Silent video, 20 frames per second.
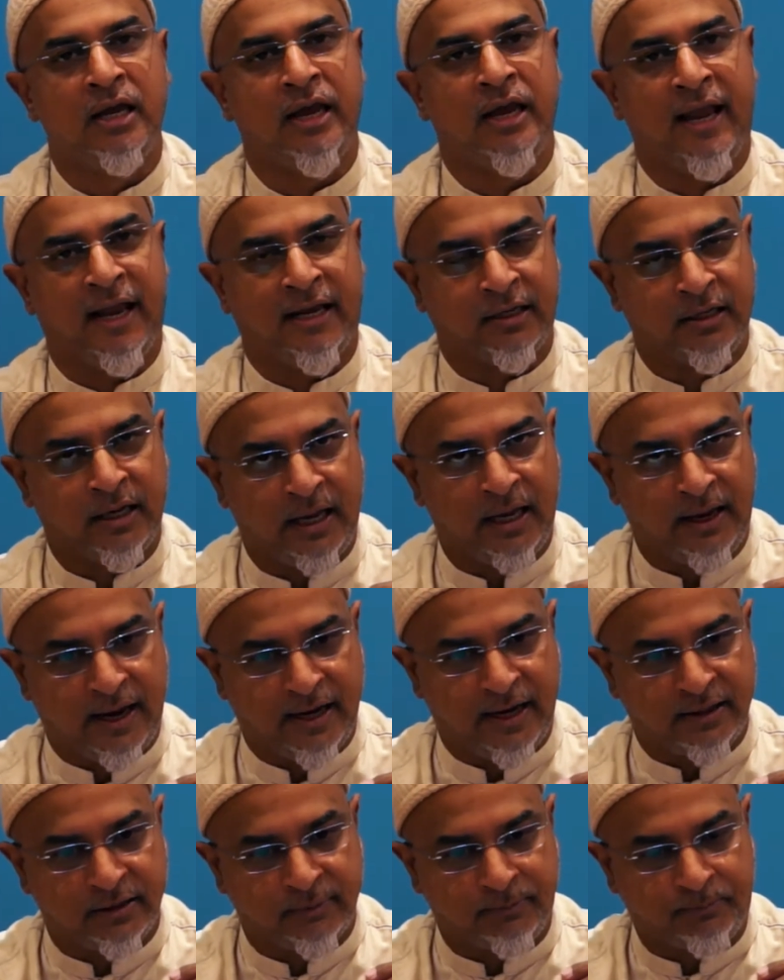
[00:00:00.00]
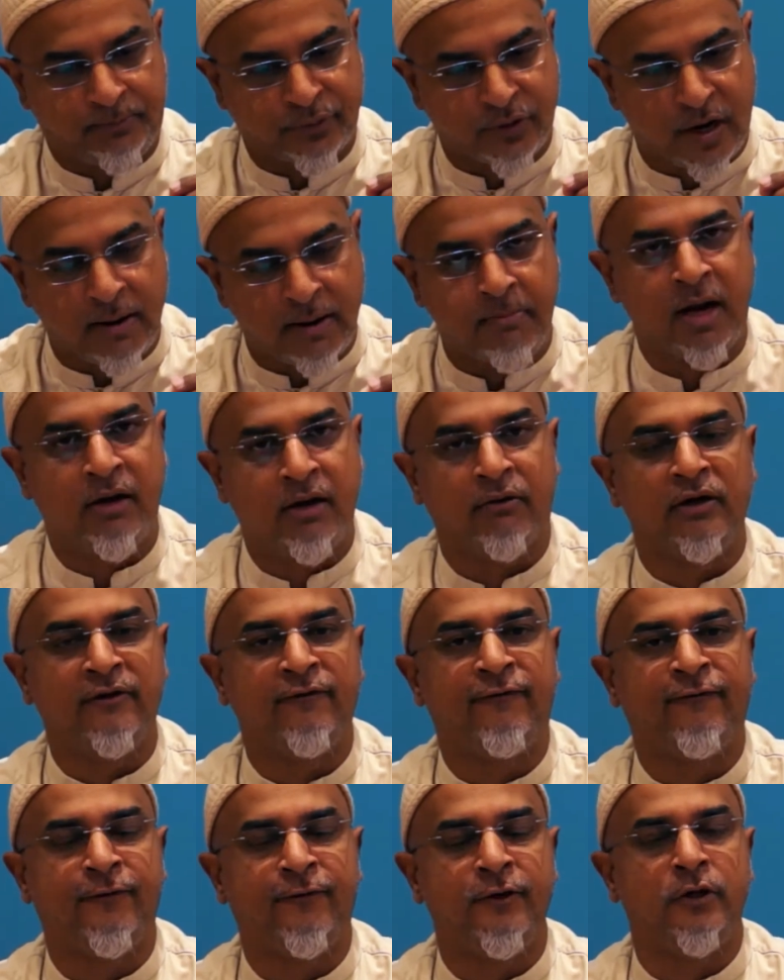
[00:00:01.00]
and primarily
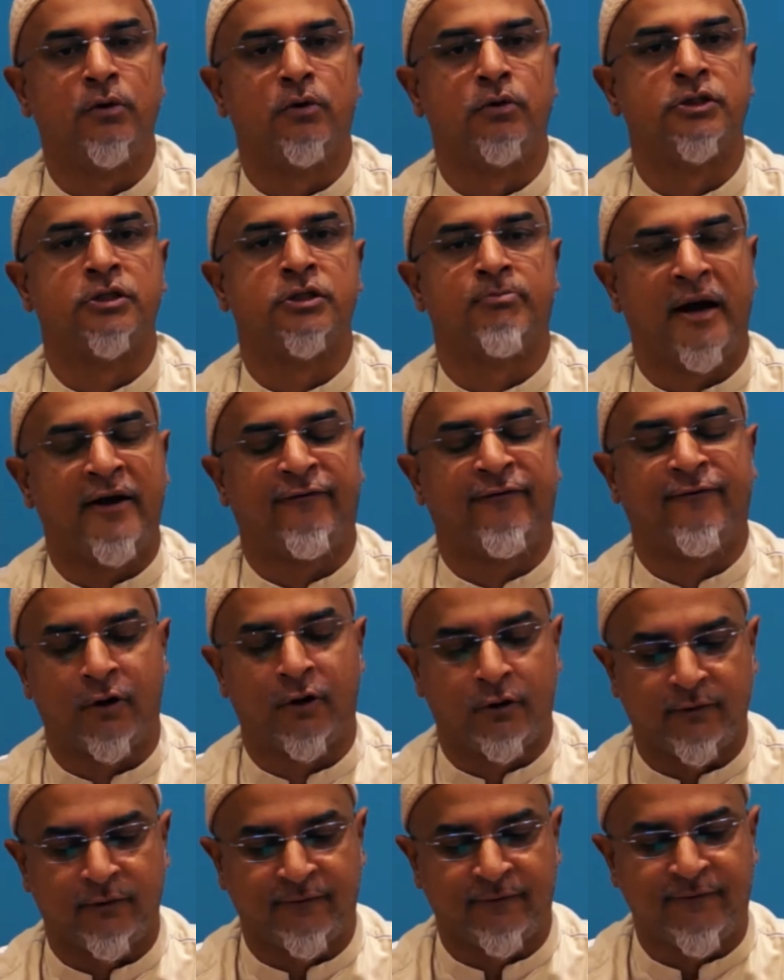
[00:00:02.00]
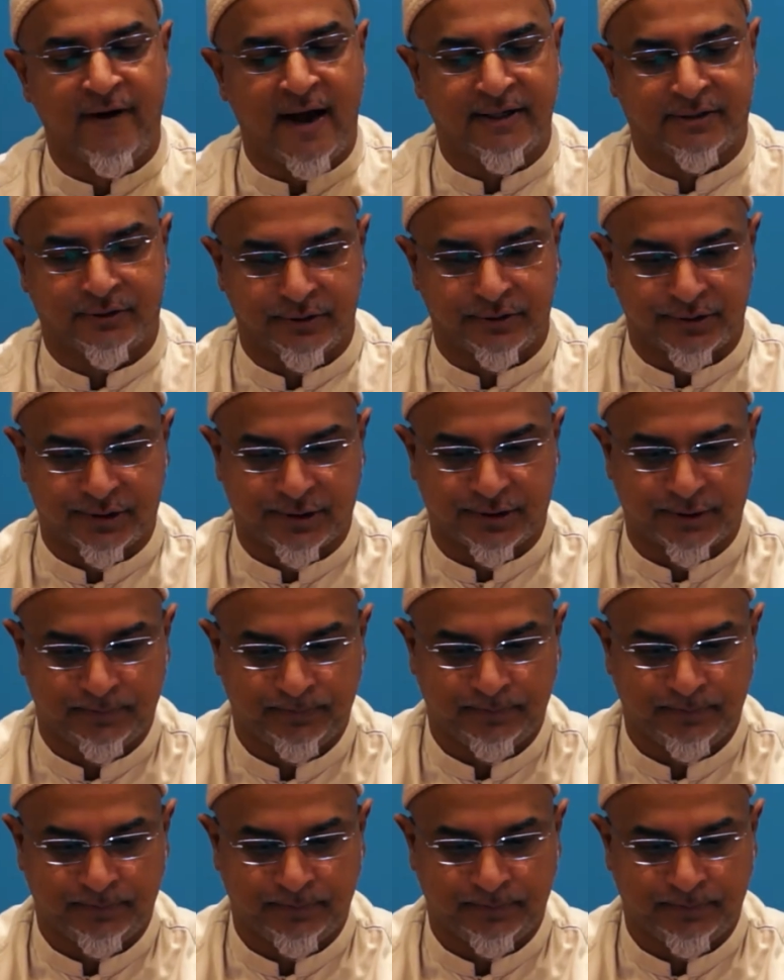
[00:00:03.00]
fueled by foreign fighters.